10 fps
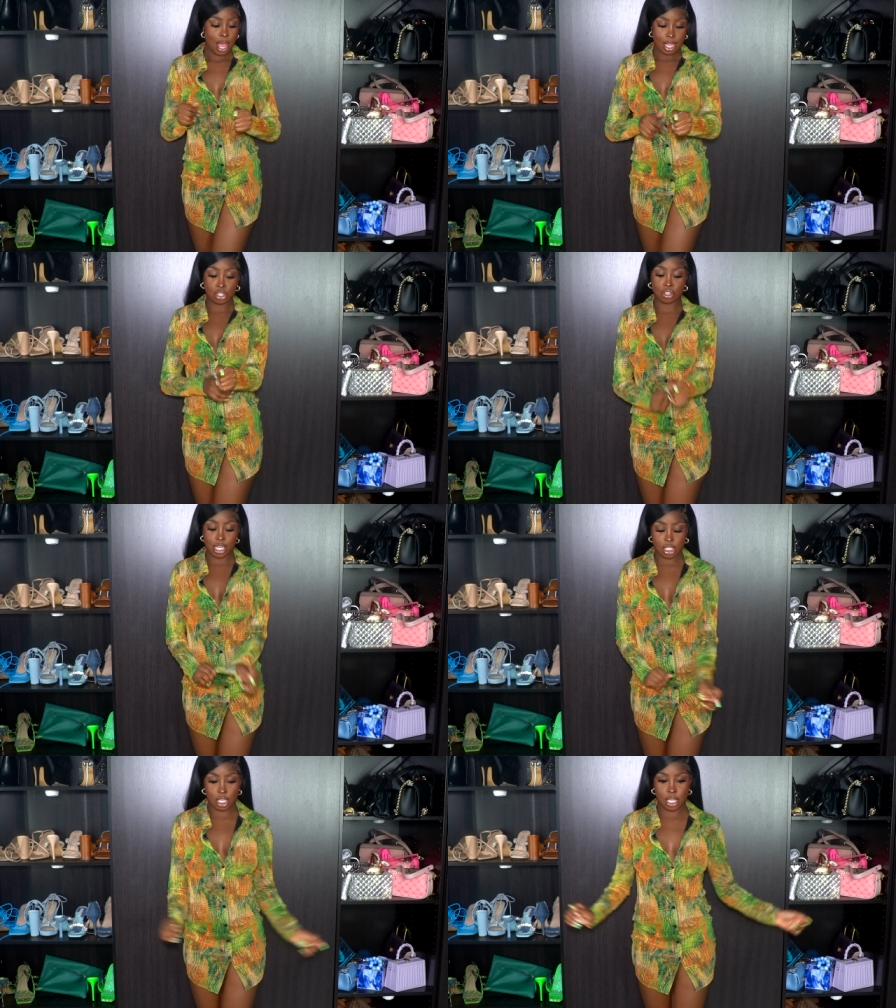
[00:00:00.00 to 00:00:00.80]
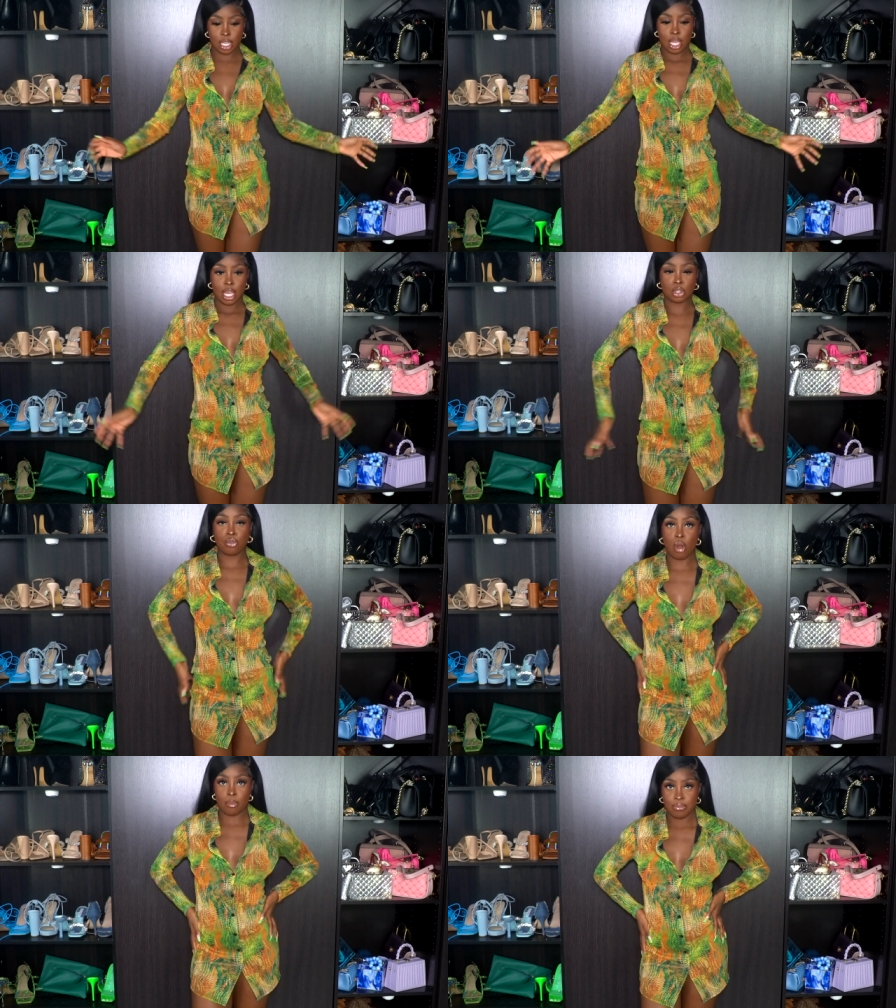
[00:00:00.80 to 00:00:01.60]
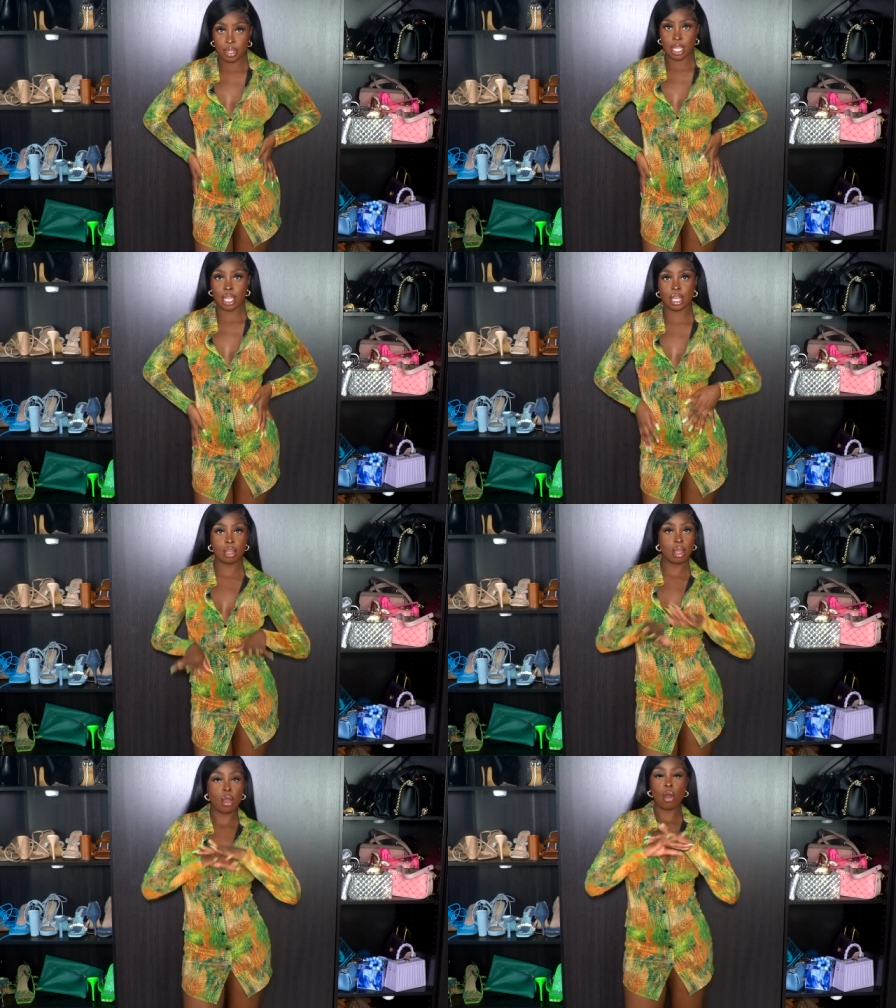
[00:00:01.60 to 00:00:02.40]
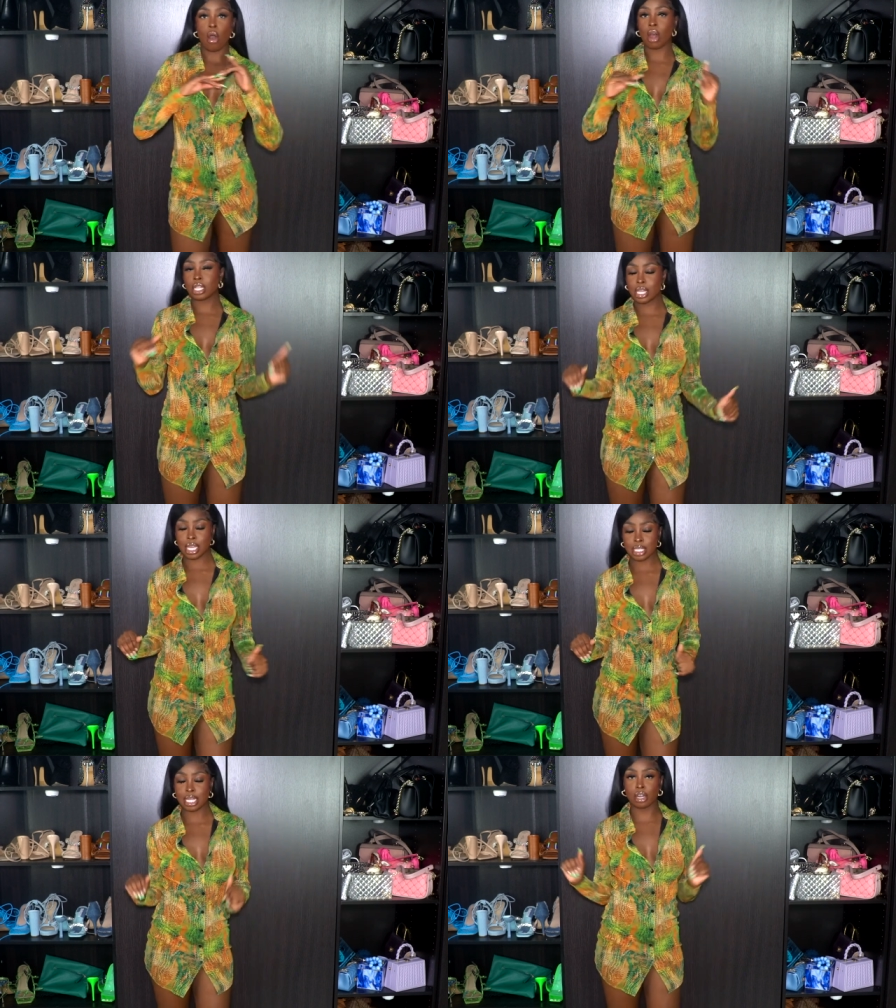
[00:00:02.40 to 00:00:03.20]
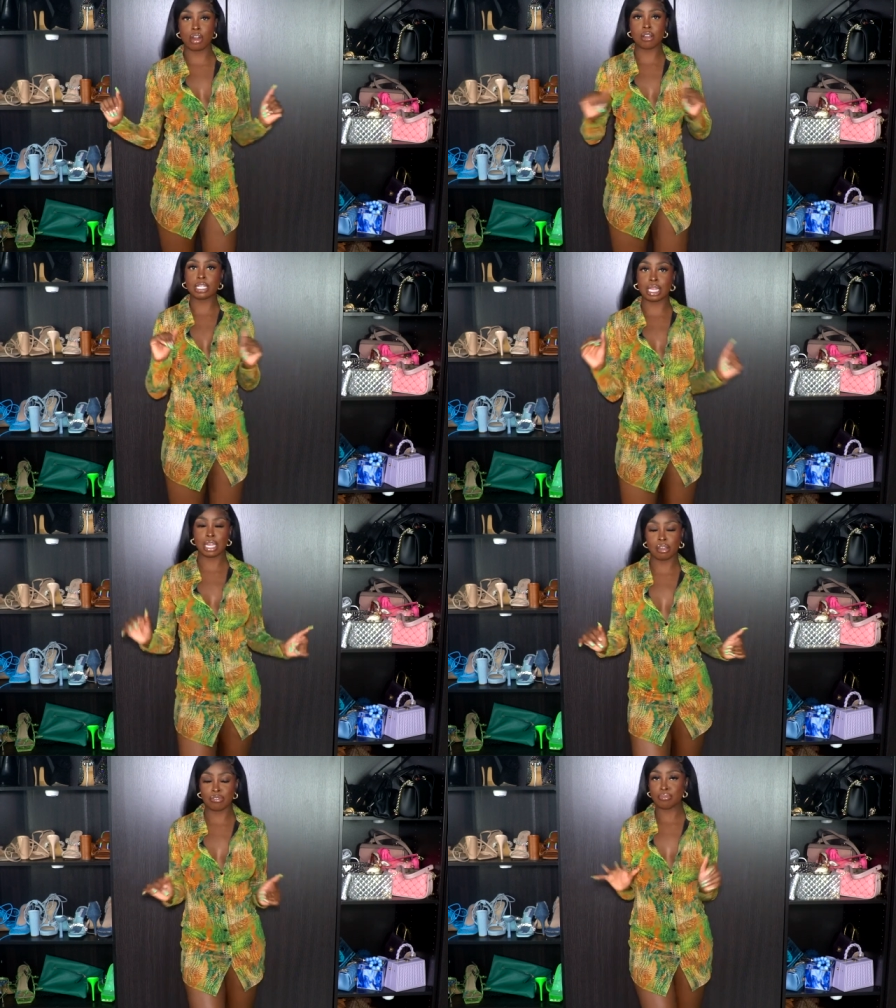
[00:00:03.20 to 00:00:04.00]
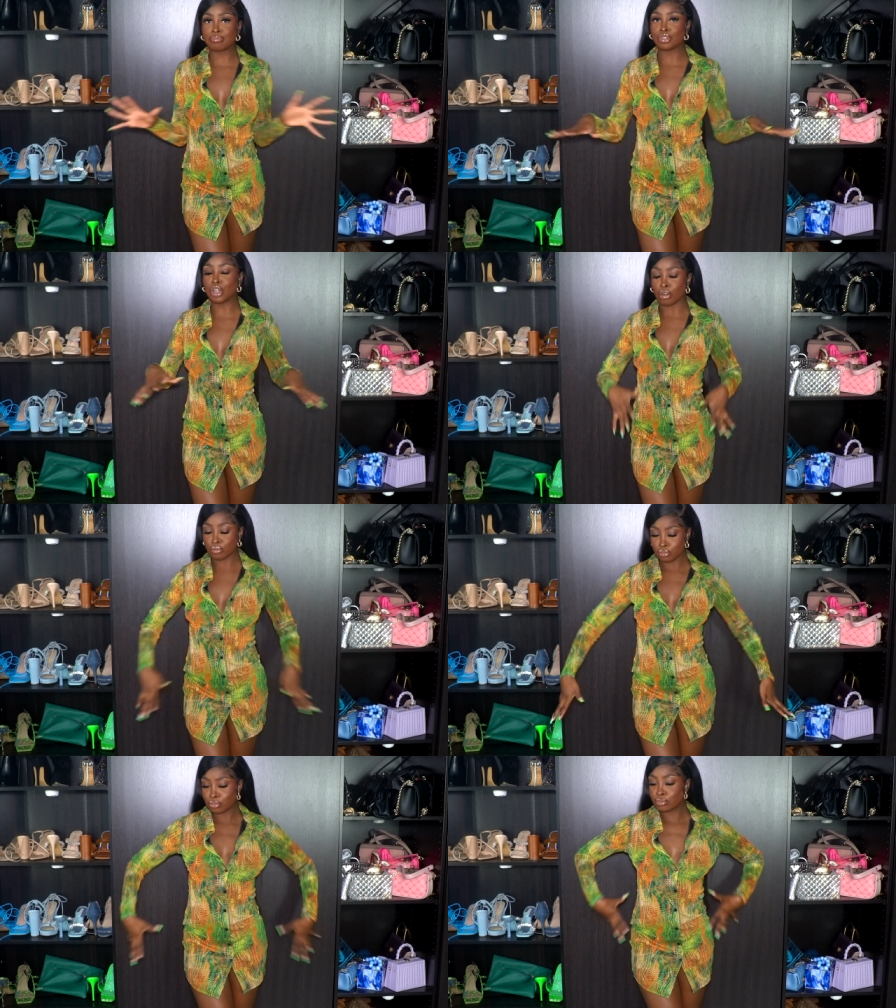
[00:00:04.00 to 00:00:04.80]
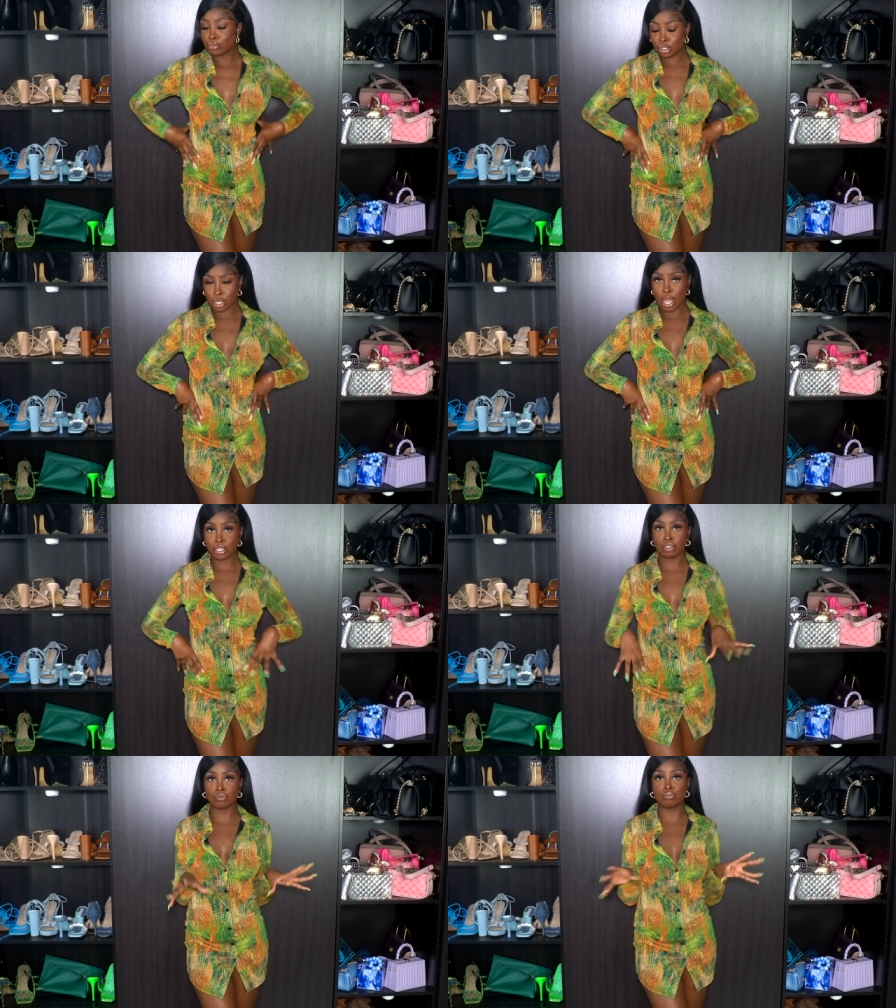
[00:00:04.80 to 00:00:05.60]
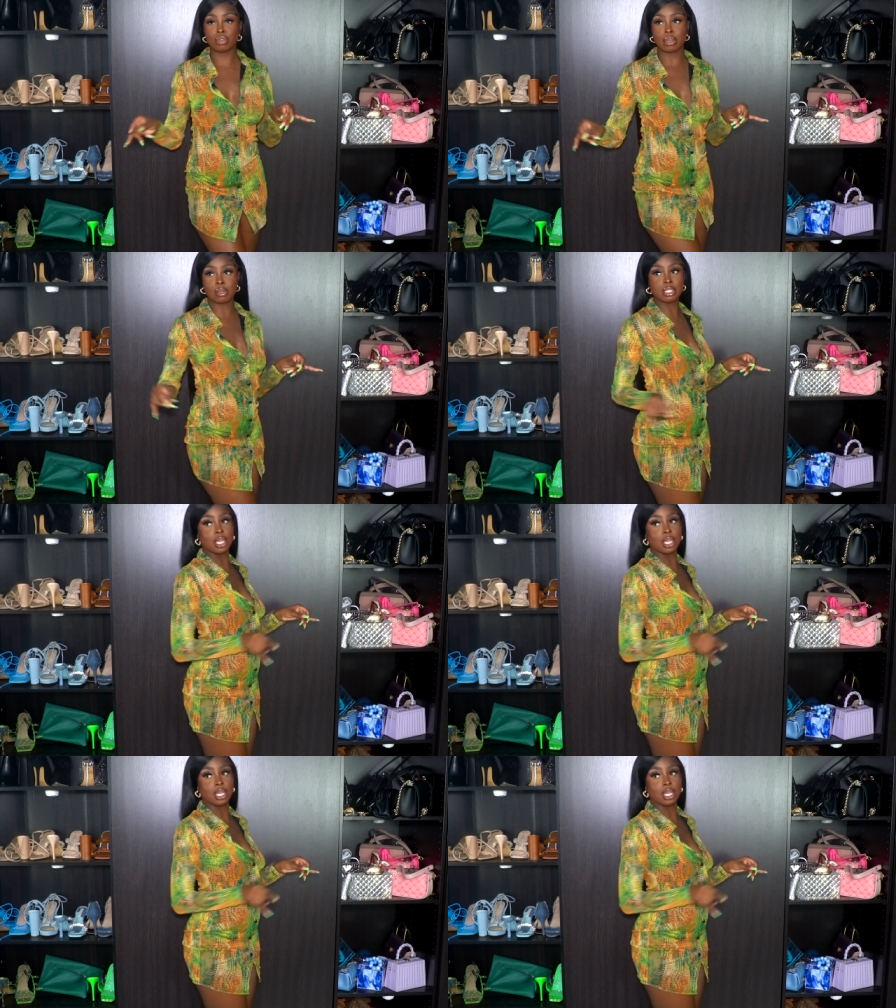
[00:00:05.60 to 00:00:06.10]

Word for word: It's stretchy, it's form-fitting, all the things that girls love, you know, snatch, you get what I'm